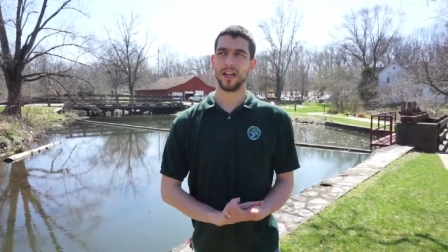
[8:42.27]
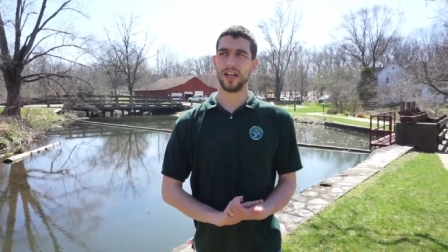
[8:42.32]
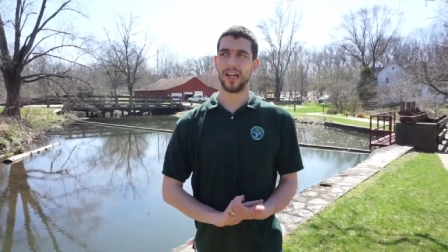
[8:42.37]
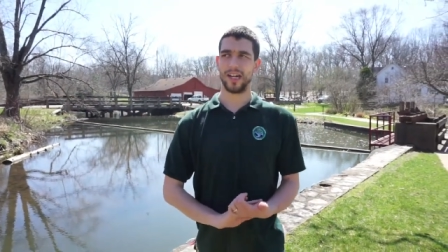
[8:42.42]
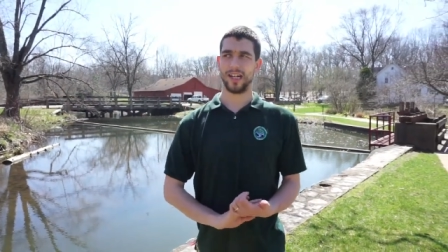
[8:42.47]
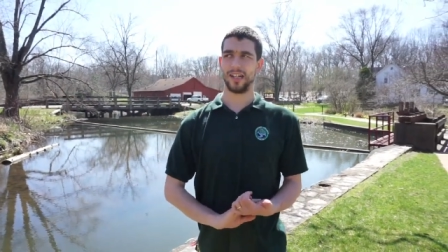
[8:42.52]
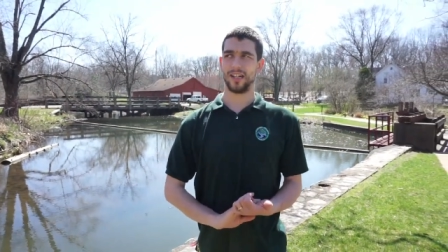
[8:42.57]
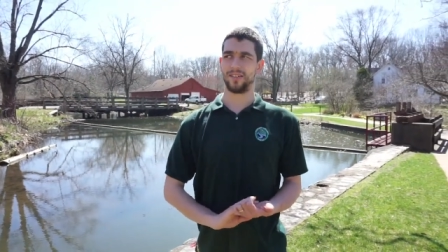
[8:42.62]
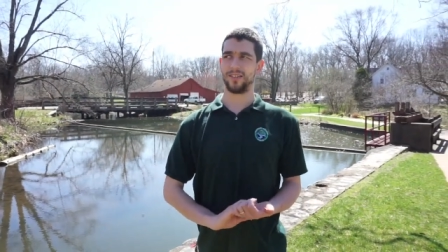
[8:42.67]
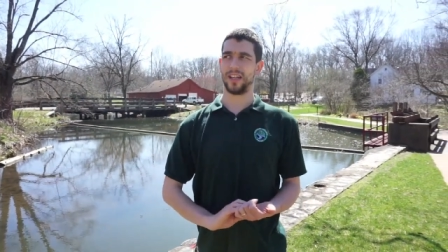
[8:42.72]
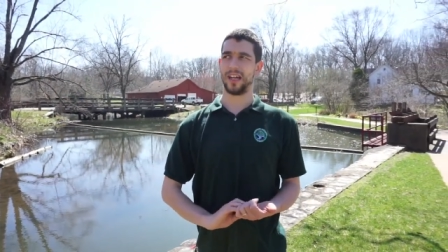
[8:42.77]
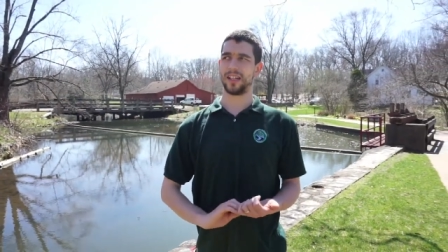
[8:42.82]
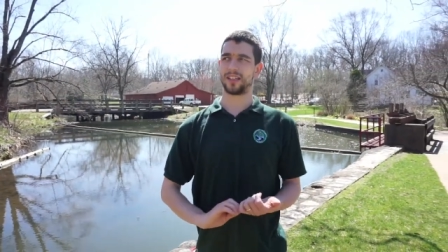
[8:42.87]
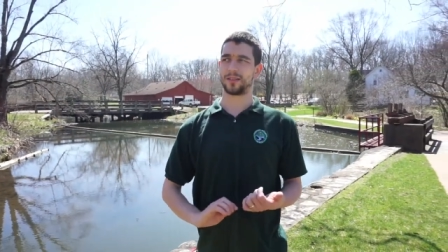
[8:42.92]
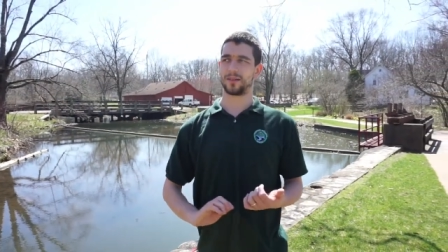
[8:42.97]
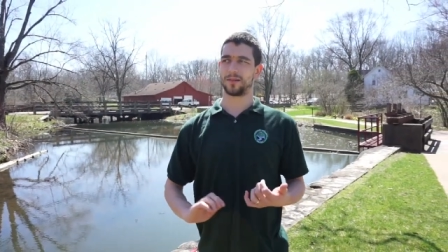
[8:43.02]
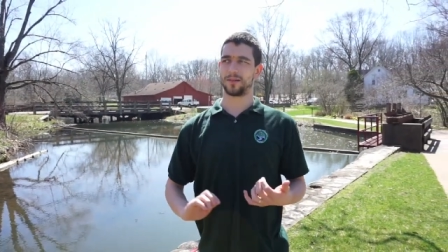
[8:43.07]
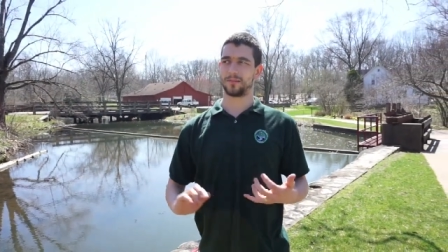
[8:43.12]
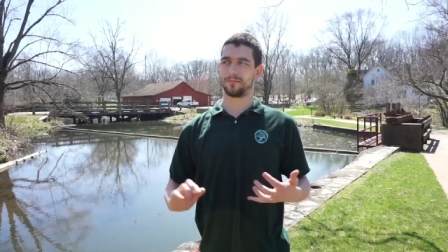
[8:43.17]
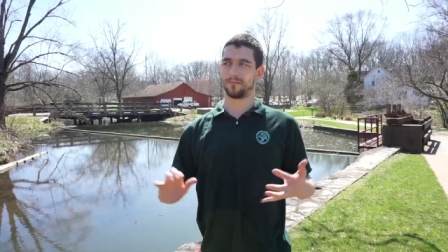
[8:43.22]
And
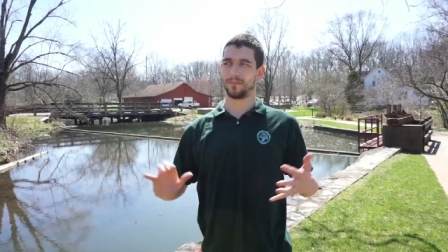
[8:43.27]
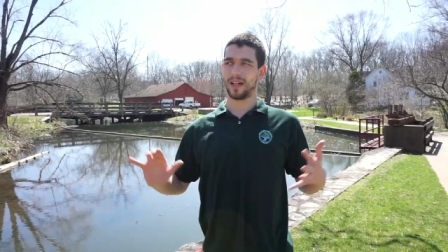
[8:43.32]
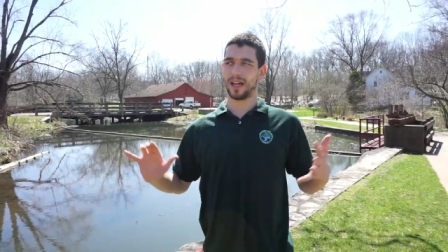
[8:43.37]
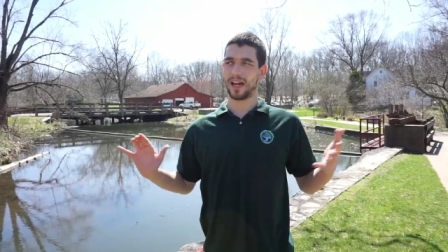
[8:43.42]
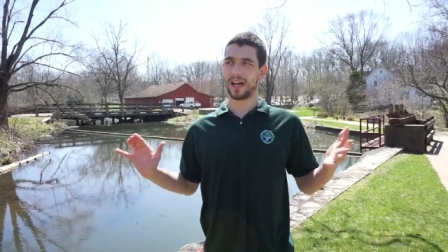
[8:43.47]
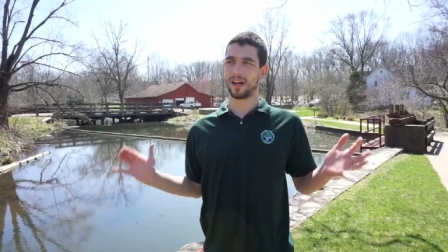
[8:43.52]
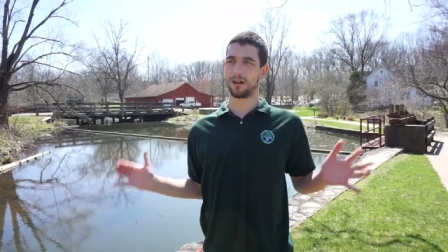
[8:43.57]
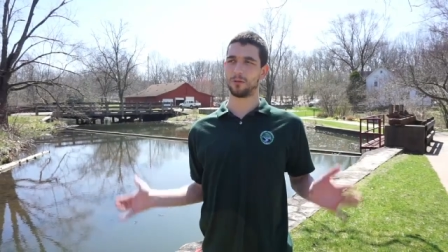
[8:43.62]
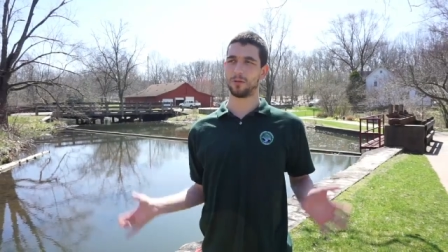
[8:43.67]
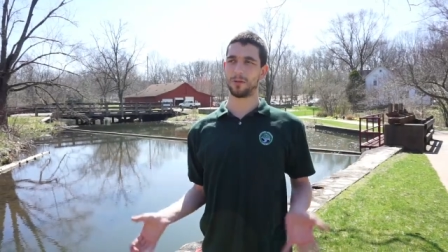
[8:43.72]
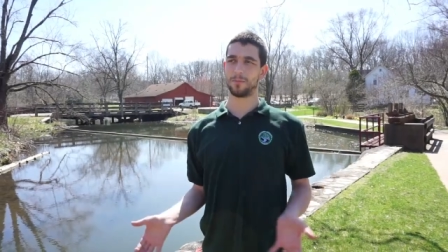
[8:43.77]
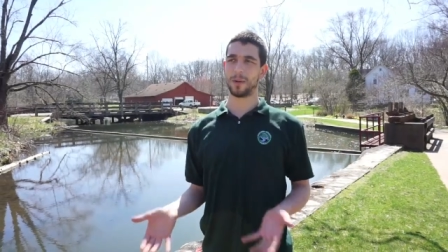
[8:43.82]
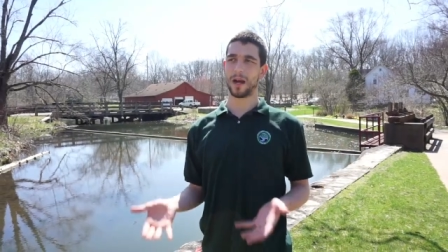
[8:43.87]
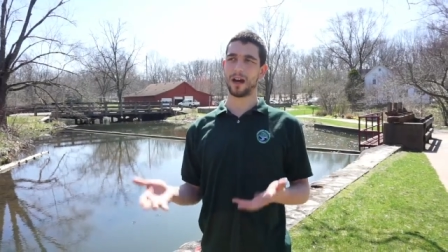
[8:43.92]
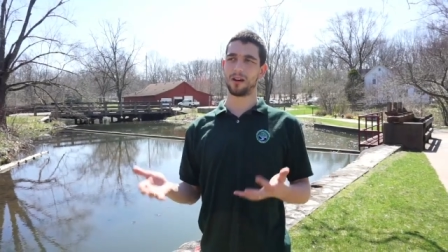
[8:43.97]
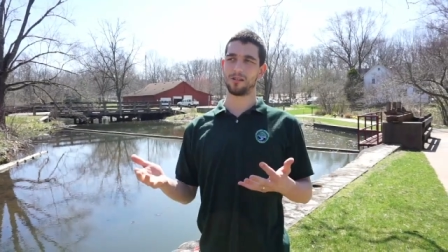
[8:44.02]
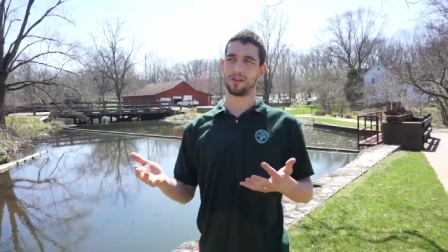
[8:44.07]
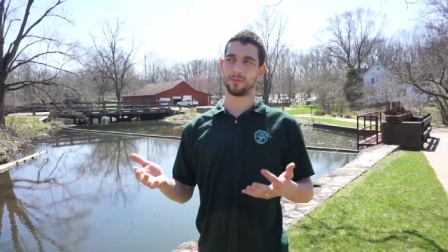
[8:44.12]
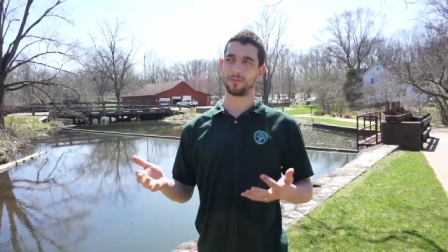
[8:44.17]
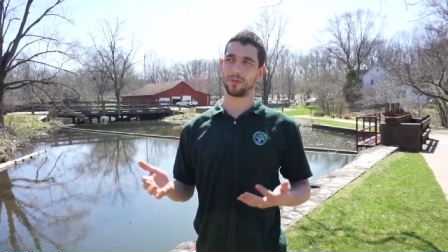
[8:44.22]
that's how we
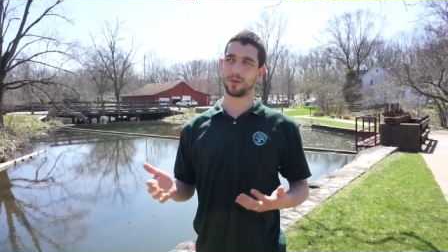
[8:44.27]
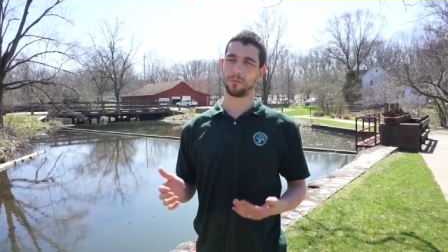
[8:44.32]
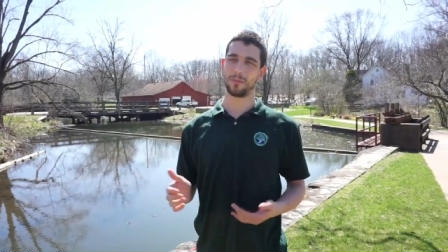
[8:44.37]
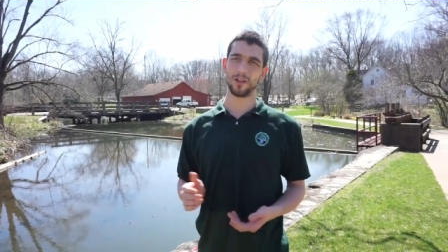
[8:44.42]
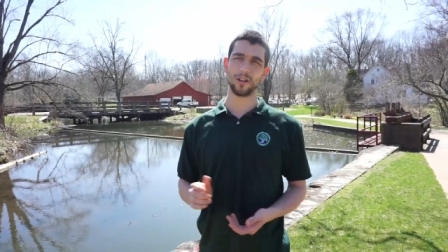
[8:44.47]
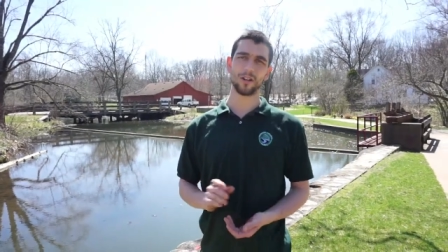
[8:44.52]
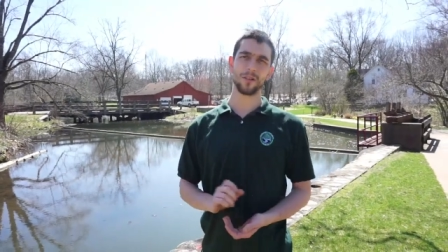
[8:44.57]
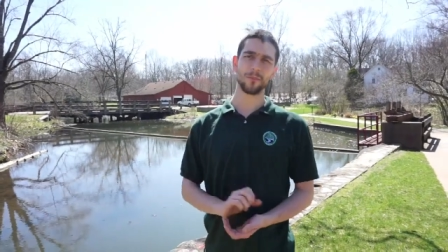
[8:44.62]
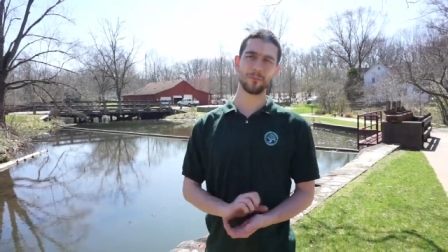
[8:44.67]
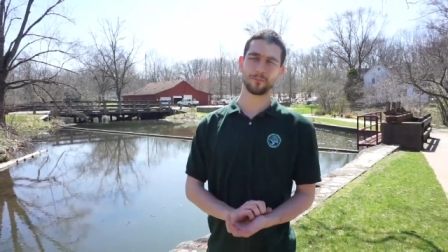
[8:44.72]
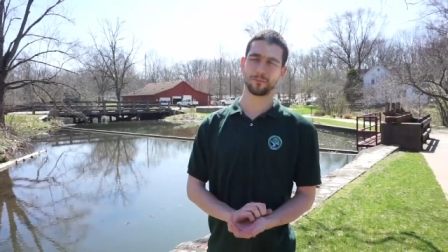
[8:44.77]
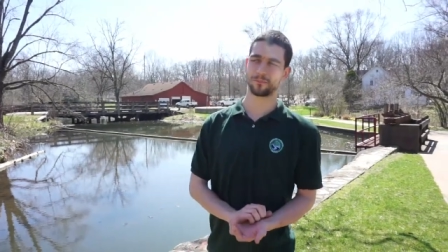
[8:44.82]
power up the mill.